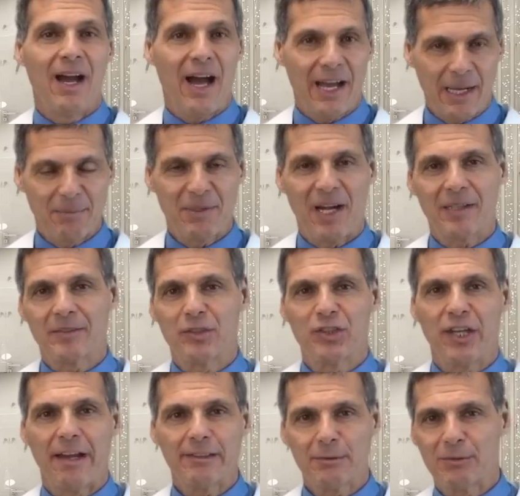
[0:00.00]
Hi, I'm Dr.
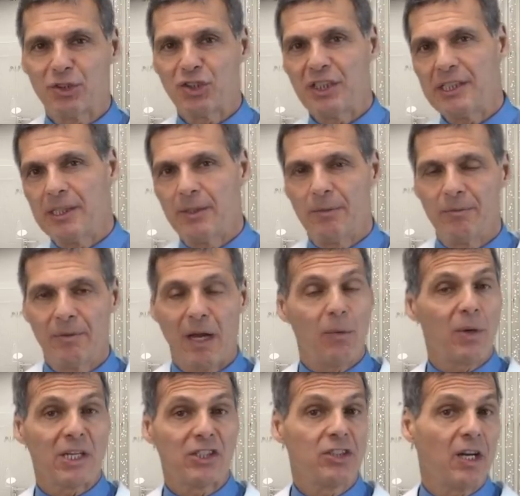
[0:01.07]
James Machino. I
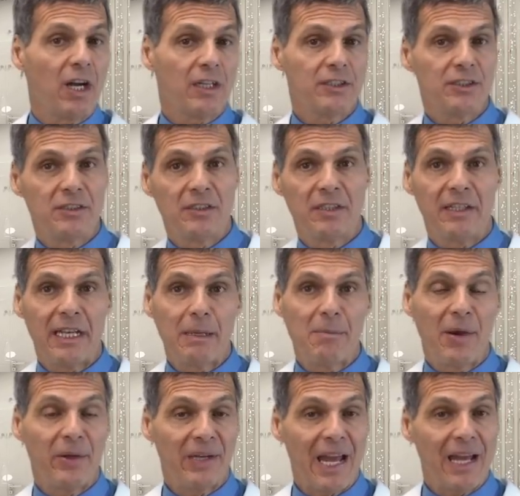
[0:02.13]
want to talk to you today
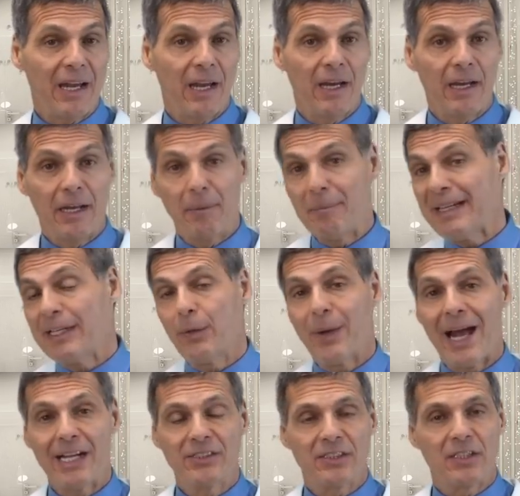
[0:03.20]
about an
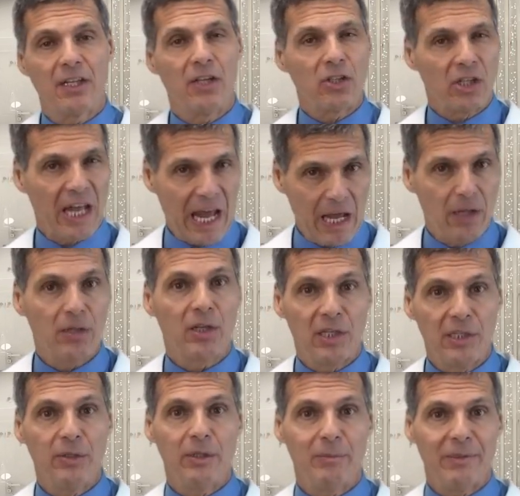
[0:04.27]
amino acid called
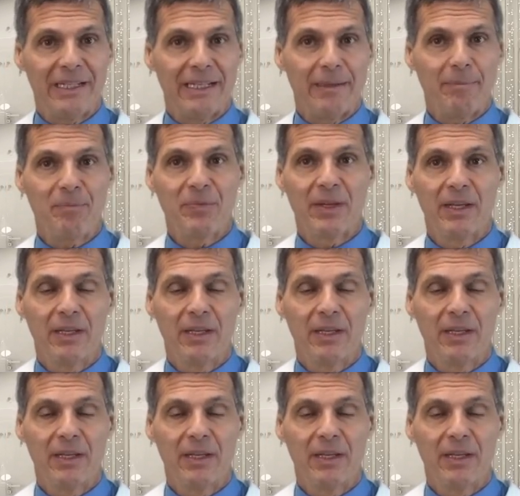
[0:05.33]
L-glutamine,